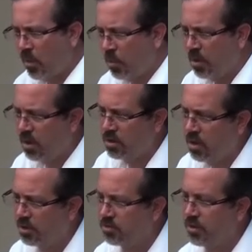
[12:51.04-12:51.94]
We all
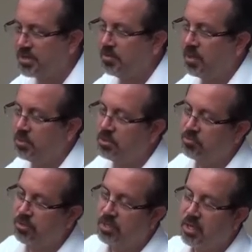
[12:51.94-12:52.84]
call it transplant, which
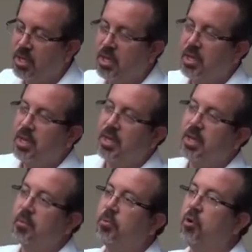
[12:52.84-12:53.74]
is really an
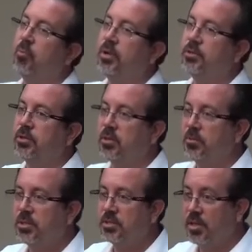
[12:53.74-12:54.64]
inappropriate
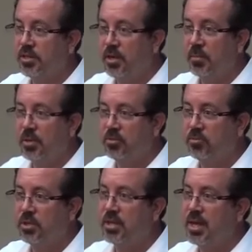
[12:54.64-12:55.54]
term because the therapy is
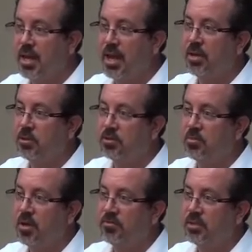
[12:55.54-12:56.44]
really that high-dose
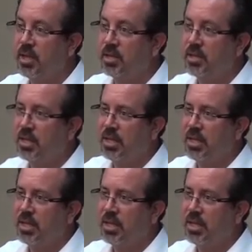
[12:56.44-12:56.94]
melphalan.